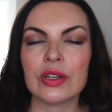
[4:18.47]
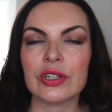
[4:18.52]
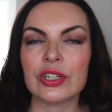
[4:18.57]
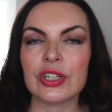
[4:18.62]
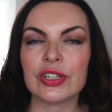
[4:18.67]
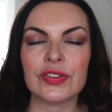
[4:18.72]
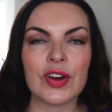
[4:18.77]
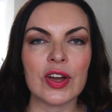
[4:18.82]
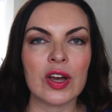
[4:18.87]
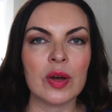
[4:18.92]

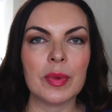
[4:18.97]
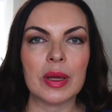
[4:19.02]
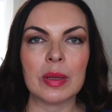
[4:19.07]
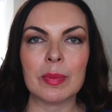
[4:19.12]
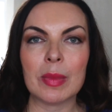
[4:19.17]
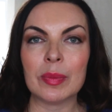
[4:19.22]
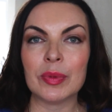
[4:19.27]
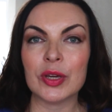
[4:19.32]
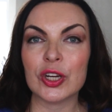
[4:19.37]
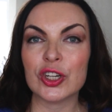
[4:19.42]
just
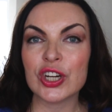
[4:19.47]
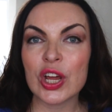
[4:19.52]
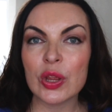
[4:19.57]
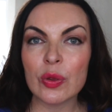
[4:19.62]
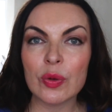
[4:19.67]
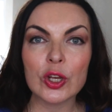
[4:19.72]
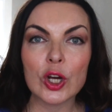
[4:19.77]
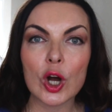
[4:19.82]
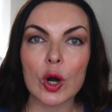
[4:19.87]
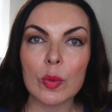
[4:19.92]
recommend maybe a
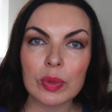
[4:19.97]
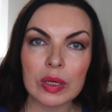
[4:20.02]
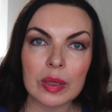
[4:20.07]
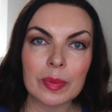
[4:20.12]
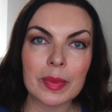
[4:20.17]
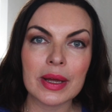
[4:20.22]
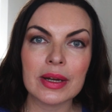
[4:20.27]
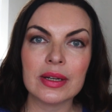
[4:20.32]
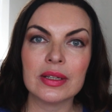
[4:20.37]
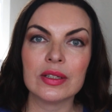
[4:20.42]
genuine
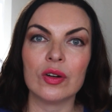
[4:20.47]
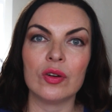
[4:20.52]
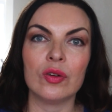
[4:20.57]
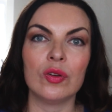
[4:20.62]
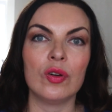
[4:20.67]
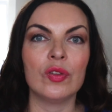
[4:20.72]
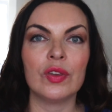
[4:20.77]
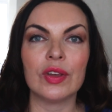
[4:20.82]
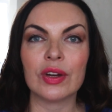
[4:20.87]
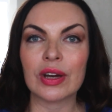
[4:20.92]
compliment
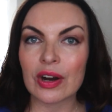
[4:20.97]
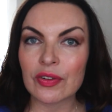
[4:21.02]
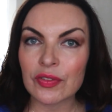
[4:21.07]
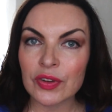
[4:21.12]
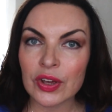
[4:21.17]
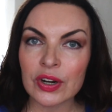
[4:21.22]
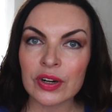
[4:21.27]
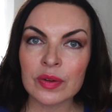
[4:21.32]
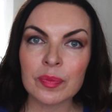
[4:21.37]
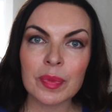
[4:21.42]
on the
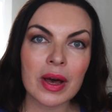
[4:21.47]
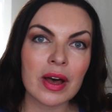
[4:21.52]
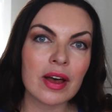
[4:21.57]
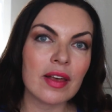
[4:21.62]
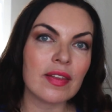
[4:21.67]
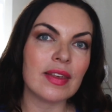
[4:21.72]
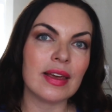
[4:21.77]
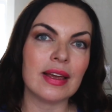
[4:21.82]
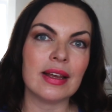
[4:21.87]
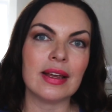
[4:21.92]
career
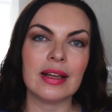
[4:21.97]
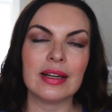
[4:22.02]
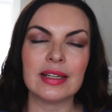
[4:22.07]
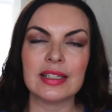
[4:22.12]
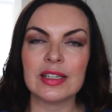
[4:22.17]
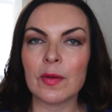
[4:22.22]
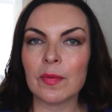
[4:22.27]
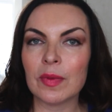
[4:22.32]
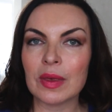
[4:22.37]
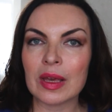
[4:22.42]
path and
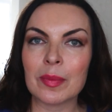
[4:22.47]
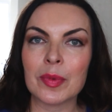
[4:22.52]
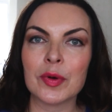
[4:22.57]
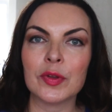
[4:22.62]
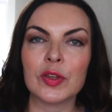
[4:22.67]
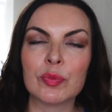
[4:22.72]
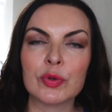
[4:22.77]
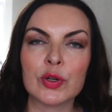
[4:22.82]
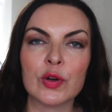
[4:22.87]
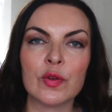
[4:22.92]
something
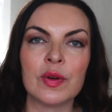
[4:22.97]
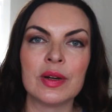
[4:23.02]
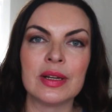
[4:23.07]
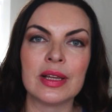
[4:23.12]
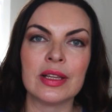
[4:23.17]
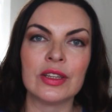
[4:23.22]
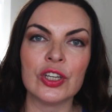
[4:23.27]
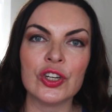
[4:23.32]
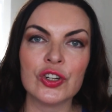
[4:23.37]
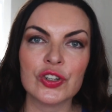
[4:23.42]
about the profile
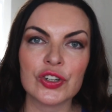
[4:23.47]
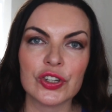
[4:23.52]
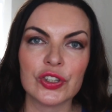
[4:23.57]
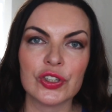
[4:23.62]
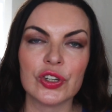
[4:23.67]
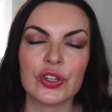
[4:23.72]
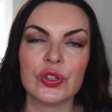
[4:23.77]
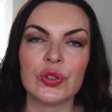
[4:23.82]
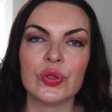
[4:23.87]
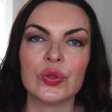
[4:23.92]
that
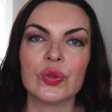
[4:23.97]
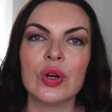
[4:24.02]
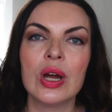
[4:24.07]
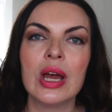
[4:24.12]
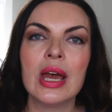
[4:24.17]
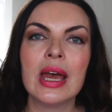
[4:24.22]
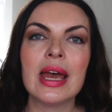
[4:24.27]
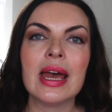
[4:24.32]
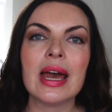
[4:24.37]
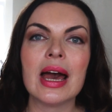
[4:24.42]
interested you.
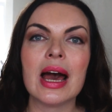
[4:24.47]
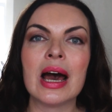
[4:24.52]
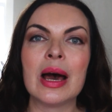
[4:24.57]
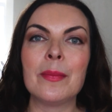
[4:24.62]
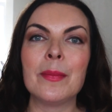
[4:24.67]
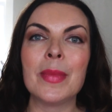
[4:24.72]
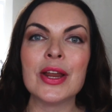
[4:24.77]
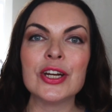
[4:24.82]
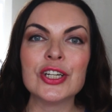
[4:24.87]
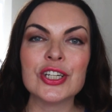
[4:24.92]

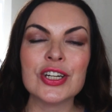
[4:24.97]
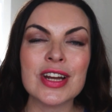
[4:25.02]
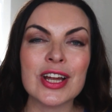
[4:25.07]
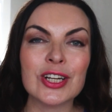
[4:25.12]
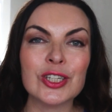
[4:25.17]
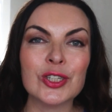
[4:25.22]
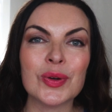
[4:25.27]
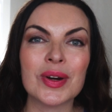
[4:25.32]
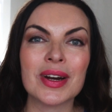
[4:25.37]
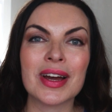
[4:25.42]
Mention
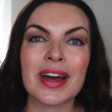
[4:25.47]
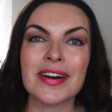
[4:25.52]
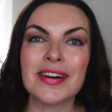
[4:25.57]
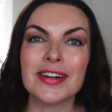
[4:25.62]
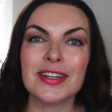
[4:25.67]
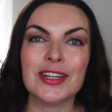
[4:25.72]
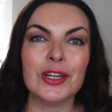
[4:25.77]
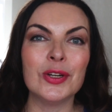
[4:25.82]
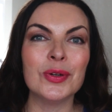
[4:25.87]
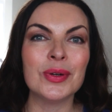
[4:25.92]
that you are
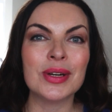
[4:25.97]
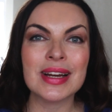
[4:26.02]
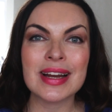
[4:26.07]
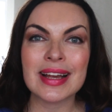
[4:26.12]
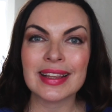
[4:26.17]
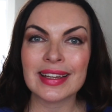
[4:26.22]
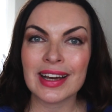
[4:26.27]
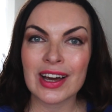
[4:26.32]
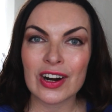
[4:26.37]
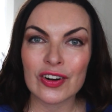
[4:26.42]
currently looking
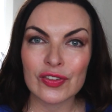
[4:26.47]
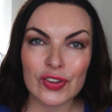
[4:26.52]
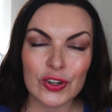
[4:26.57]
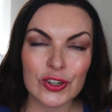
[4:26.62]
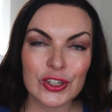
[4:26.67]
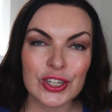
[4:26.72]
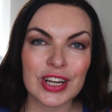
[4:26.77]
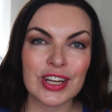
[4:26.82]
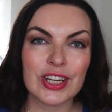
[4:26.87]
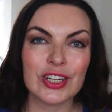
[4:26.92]
at a
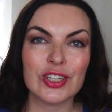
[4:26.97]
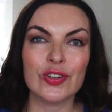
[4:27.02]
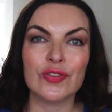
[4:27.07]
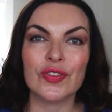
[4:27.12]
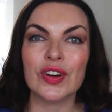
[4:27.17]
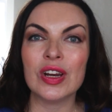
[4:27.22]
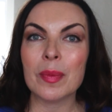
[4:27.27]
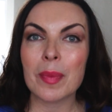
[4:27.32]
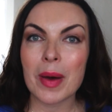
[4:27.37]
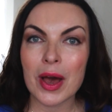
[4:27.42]
career change, you're
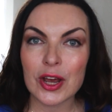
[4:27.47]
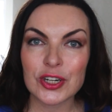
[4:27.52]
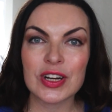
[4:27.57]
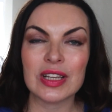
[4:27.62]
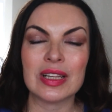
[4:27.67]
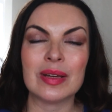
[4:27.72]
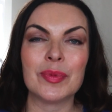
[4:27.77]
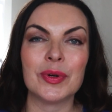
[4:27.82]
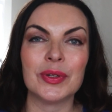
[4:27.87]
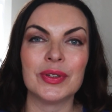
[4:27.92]
really
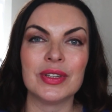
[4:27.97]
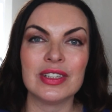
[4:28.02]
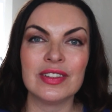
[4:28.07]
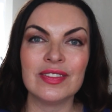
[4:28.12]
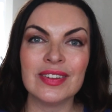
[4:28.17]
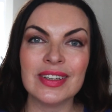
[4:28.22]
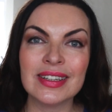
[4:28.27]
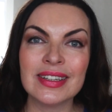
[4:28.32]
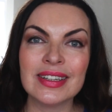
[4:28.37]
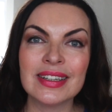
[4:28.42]
passionate about this
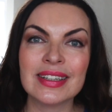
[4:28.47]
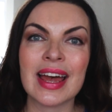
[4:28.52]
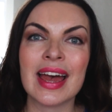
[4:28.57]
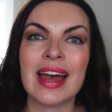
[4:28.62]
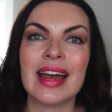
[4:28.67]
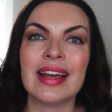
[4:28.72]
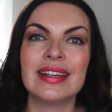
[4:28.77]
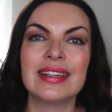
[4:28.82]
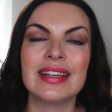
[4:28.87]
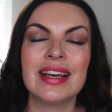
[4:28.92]
field,
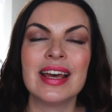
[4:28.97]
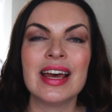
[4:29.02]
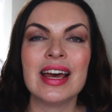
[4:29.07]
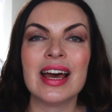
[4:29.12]
and